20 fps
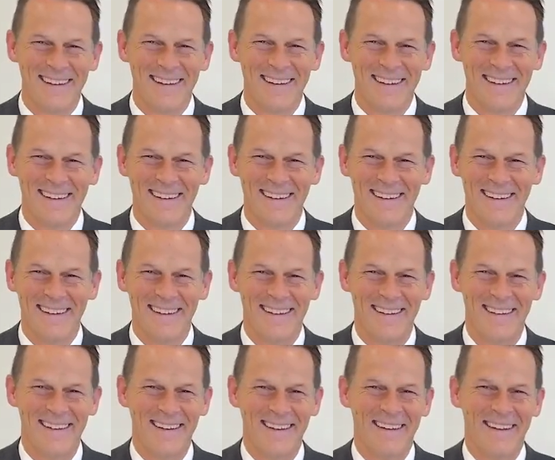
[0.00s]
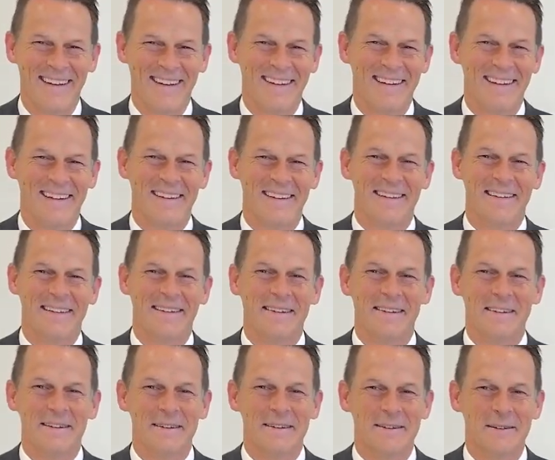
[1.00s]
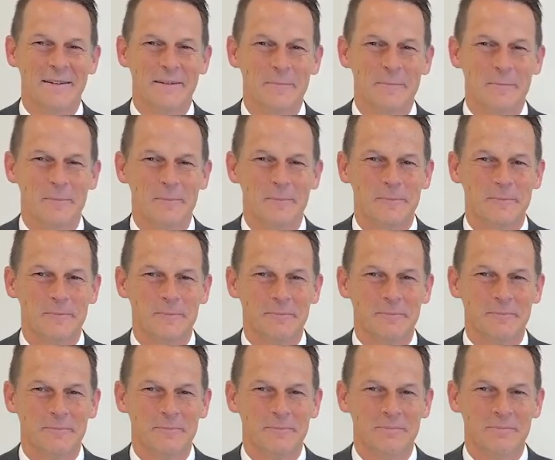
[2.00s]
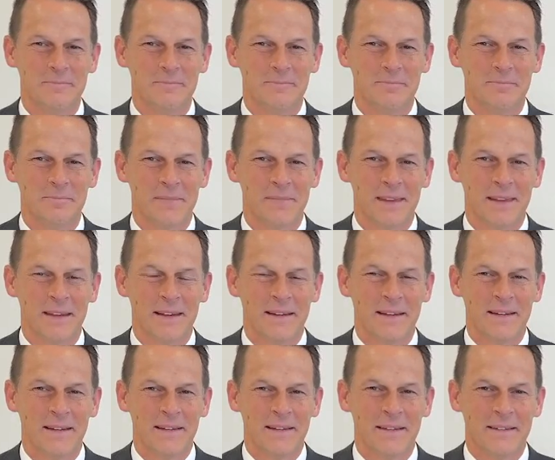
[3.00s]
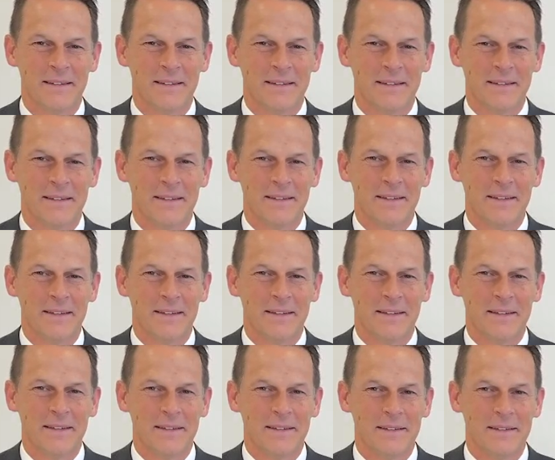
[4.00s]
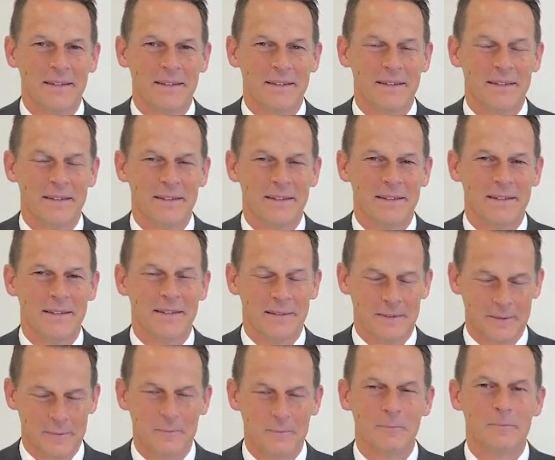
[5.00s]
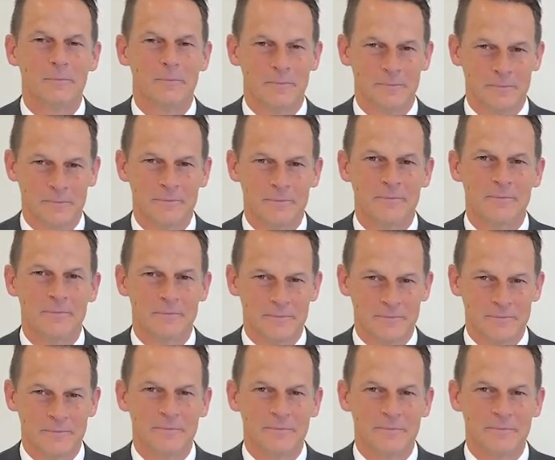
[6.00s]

(silent)